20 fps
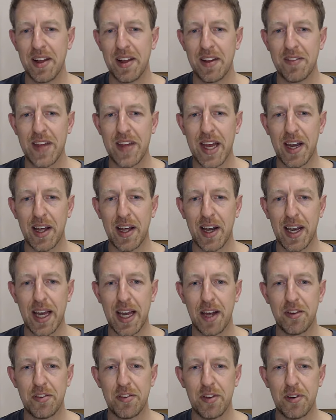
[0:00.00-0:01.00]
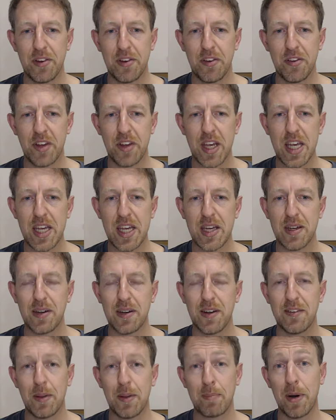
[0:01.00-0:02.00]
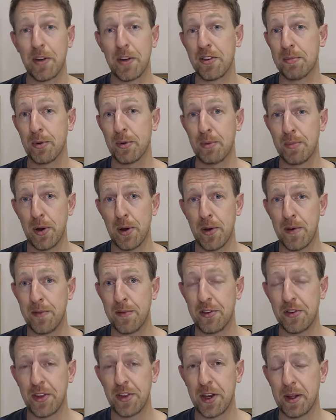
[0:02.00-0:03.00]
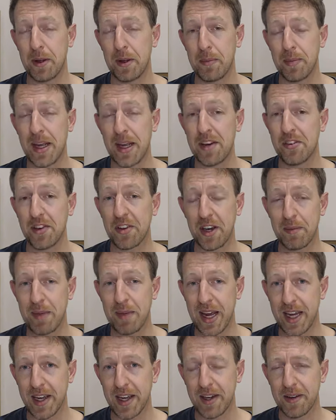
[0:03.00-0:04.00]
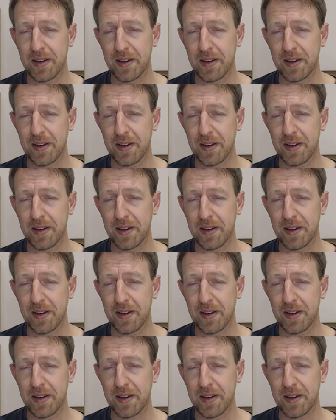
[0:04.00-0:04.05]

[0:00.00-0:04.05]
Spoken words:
That allows you to see the possible moves that a piece can make.